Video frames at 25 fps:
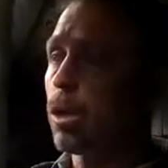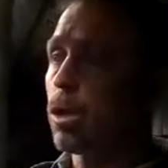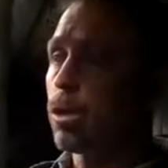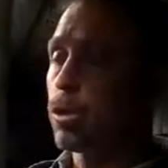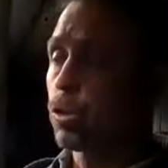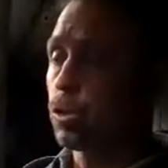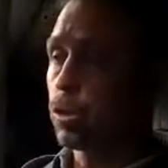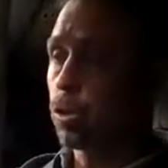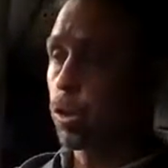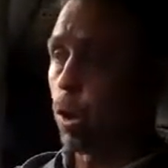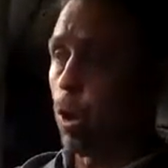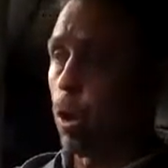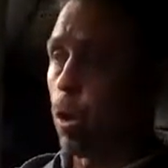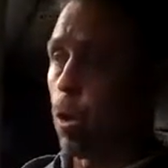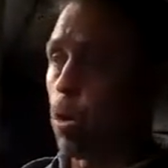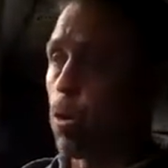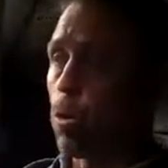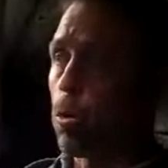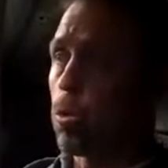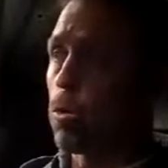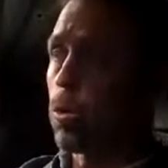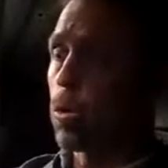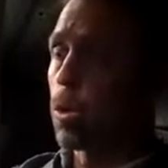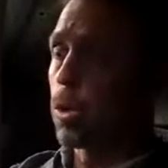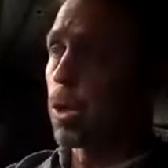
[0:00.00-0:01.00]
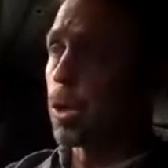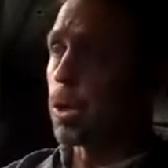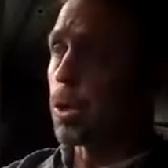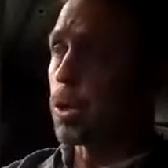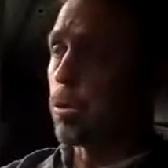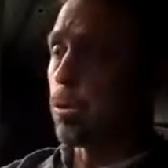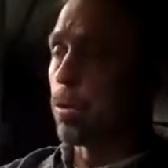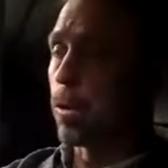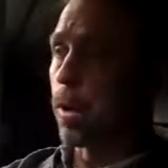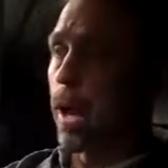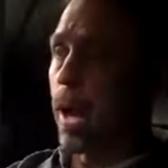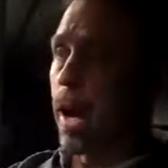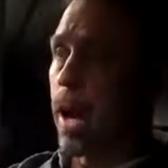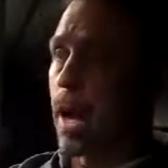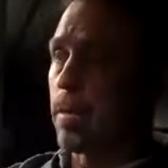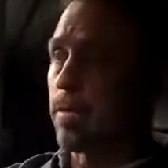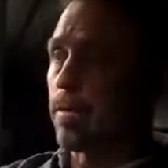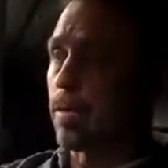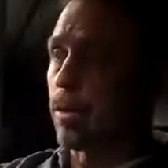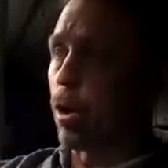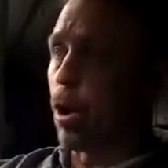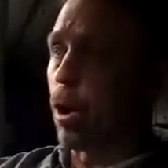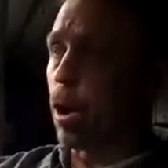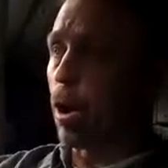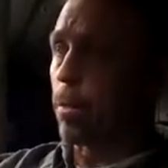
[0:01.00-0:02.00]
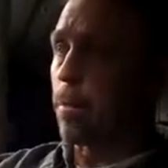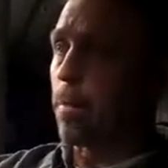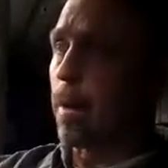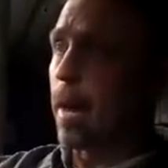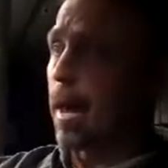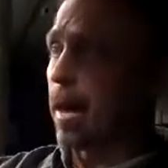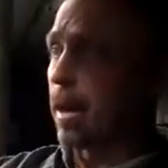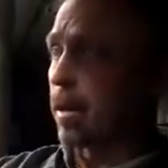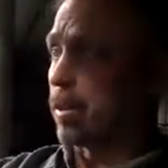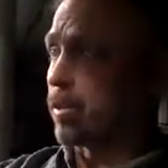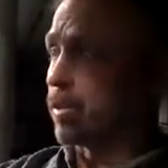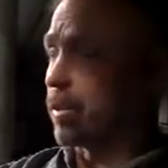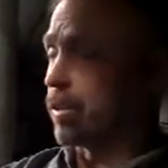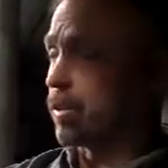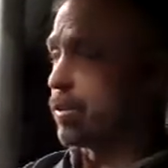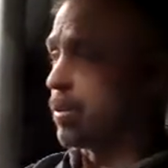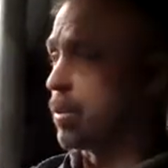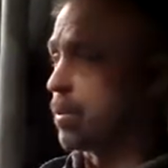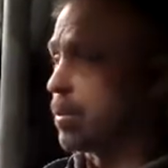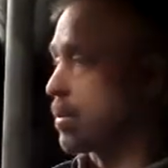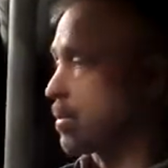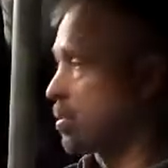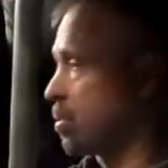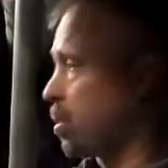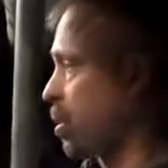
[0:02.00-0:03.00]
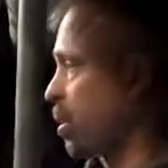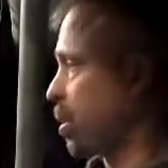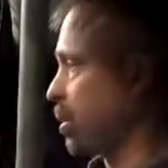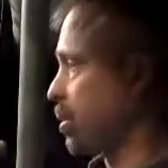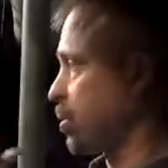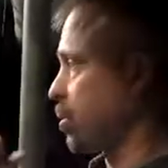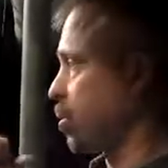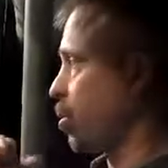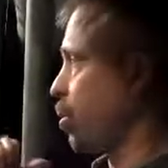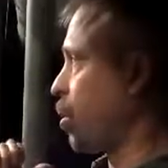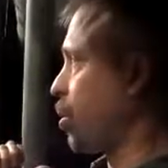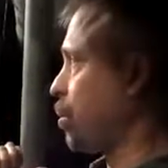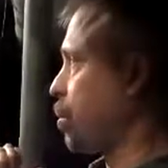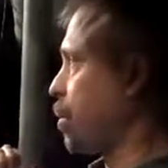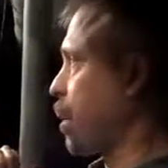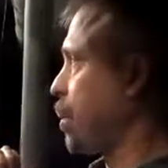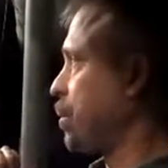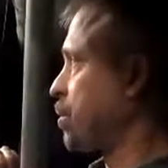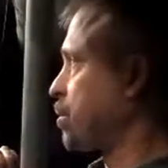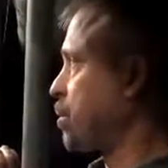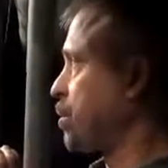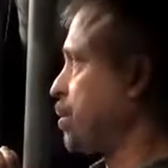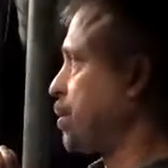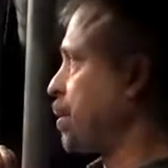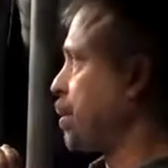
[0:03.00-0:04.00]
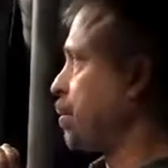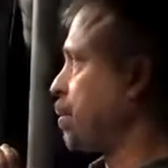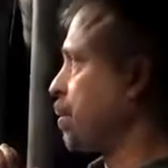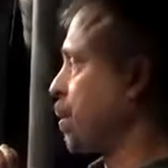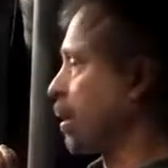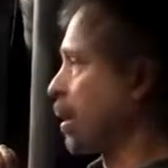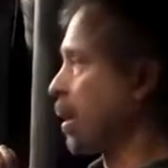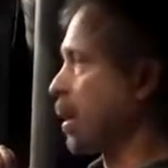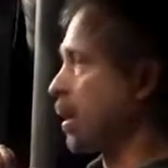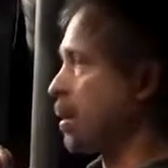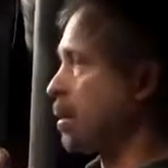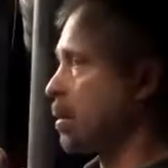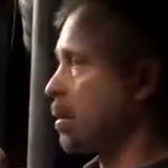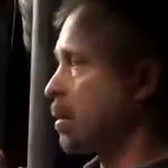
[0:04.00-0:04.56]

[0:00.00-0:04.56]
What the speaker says: So you would have an automatic system as long as the oil pumps would be running.